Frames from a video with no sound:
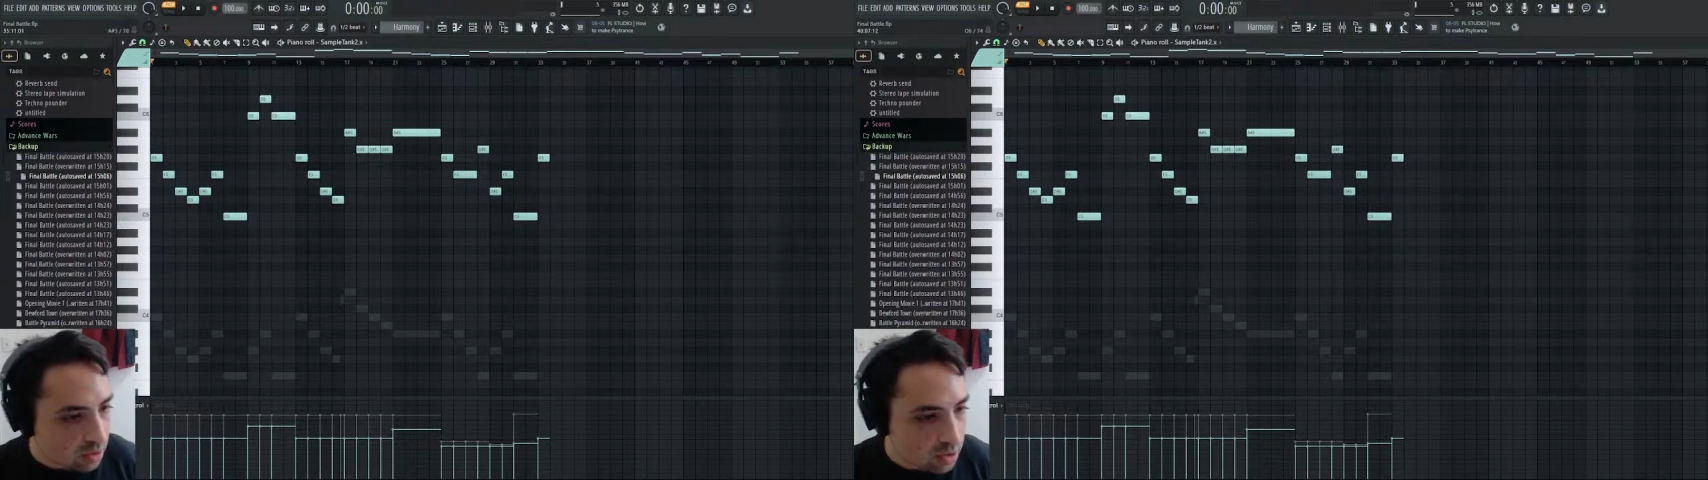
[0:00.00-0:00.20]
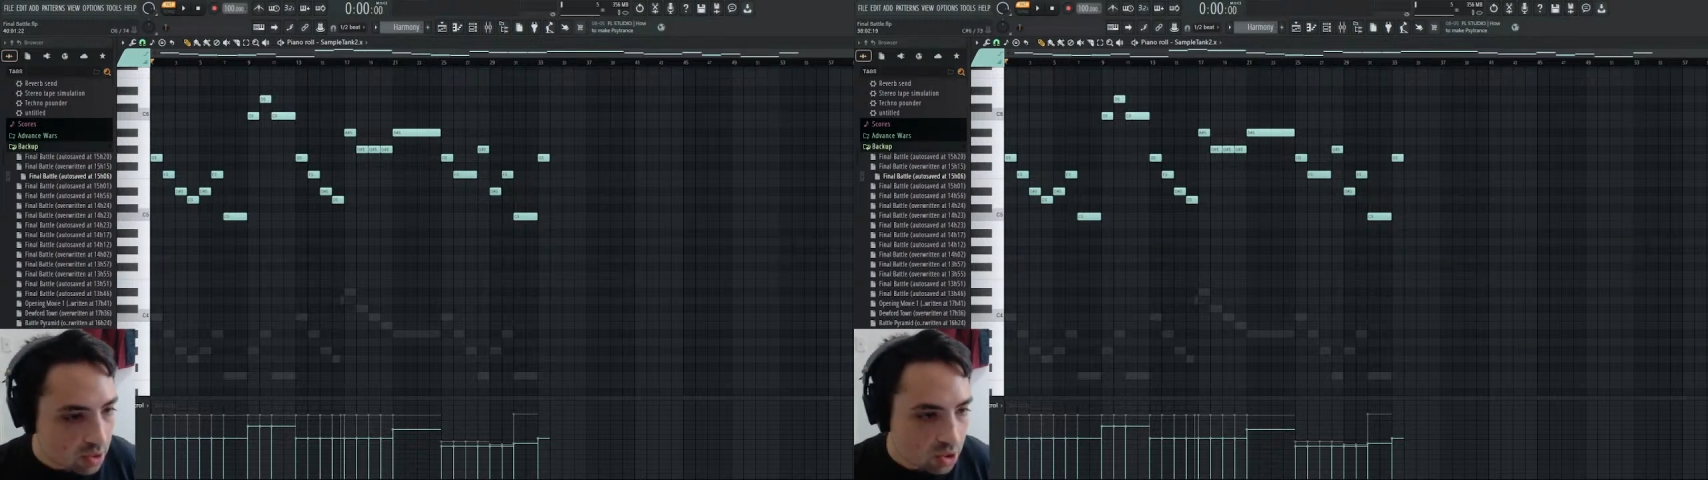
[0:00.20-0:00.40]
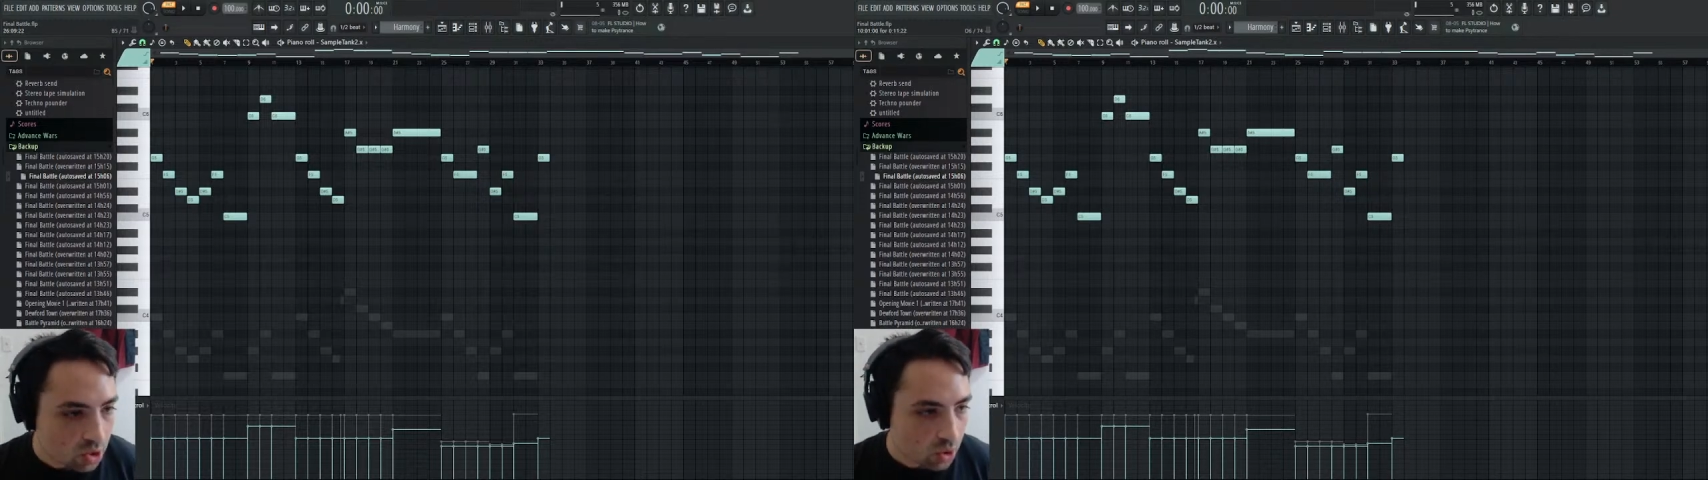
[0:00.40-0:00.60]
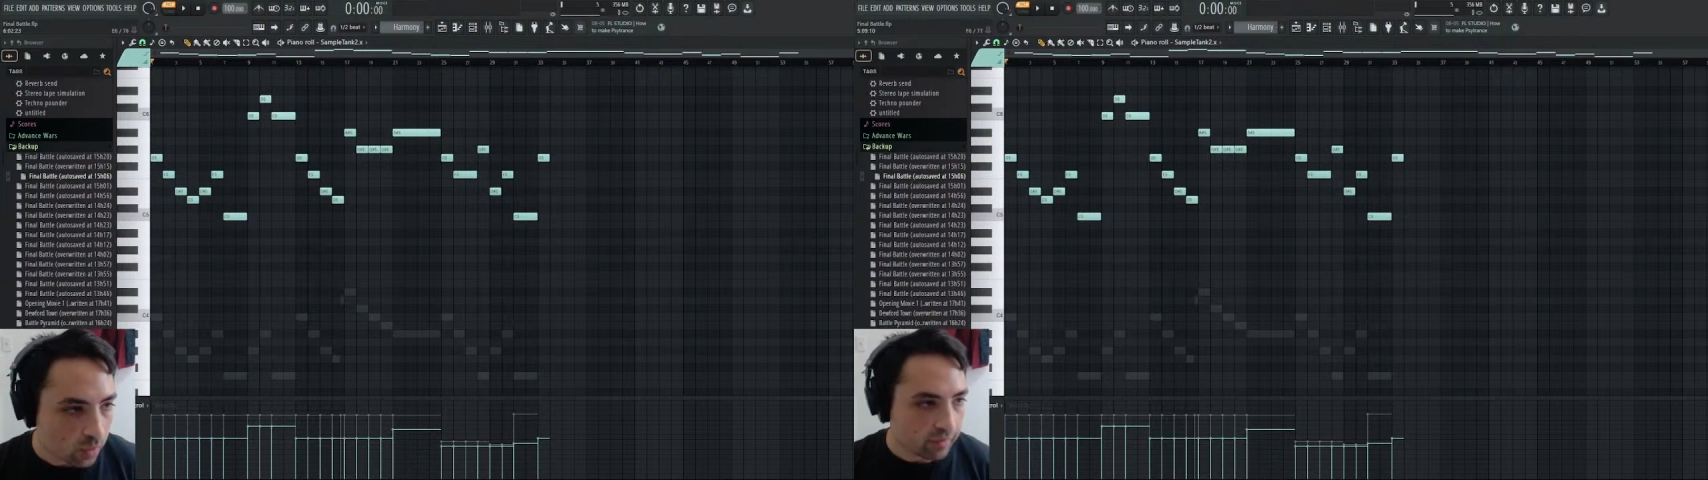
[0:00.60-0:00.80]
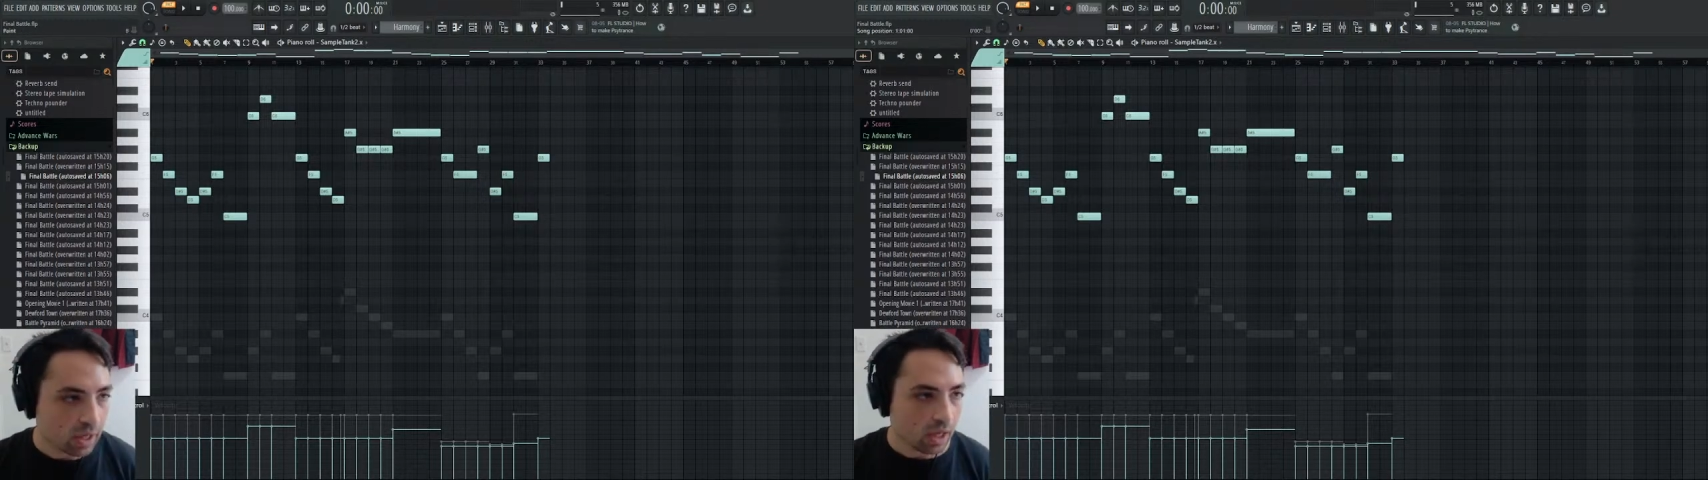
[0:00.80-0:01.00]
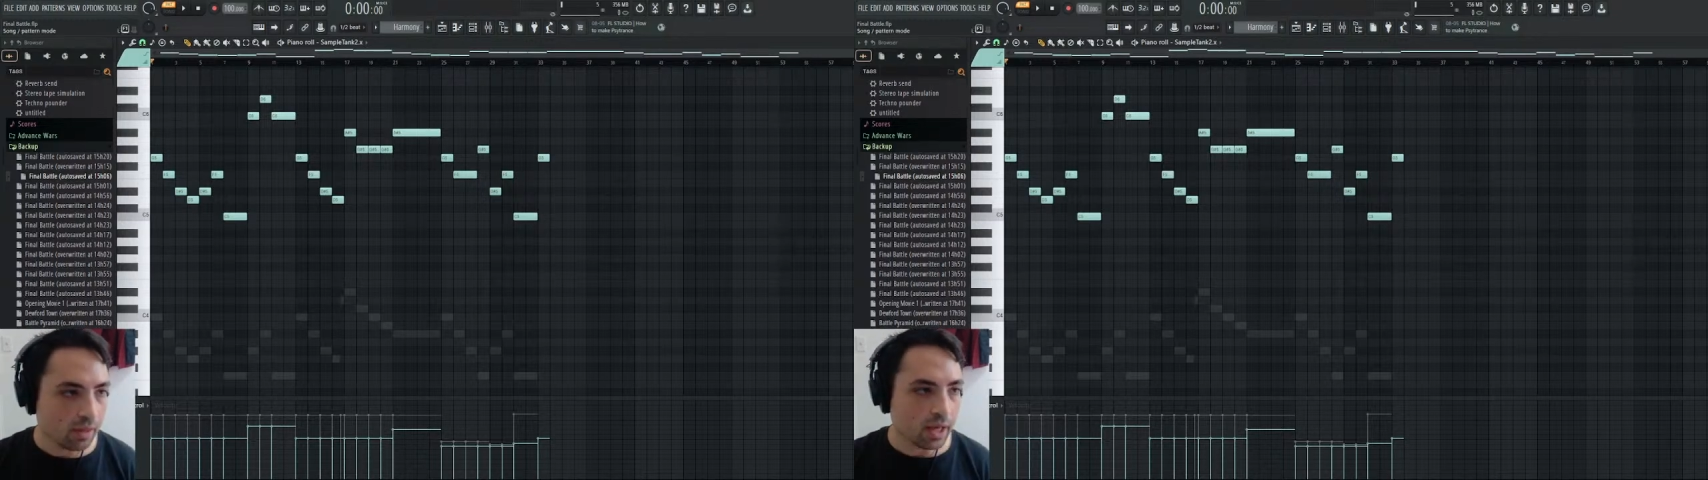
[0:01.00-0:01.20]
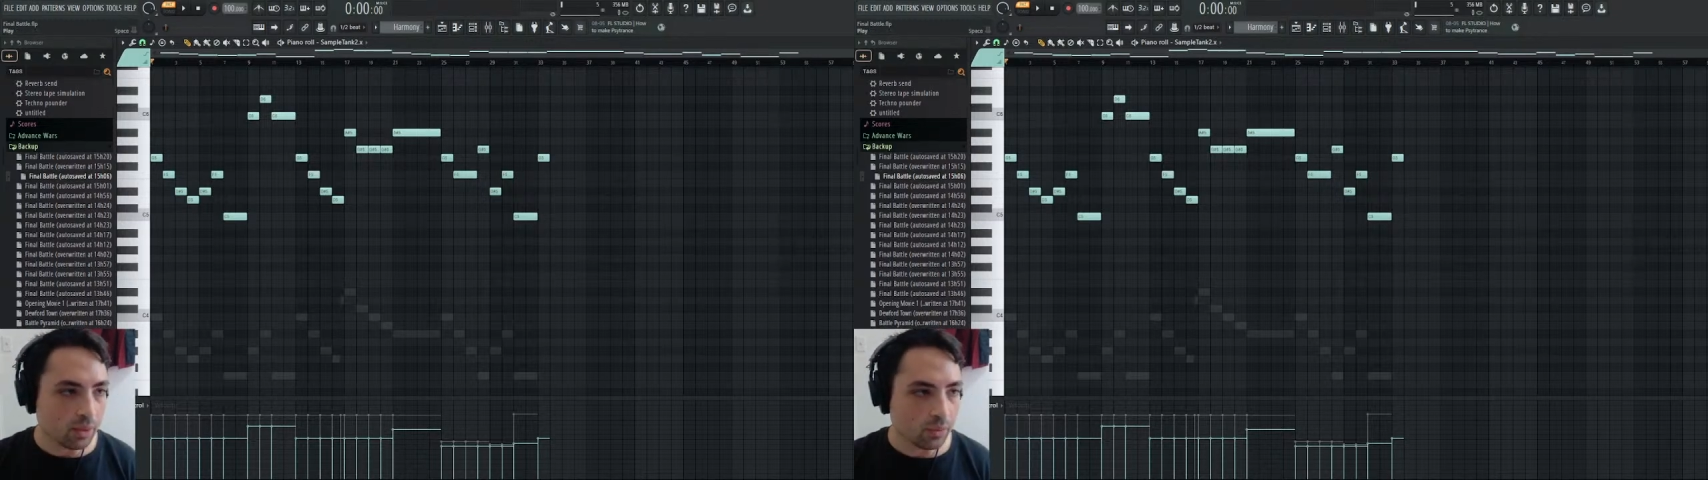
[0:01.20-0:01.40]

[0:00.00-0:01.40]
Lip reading: So we've got that.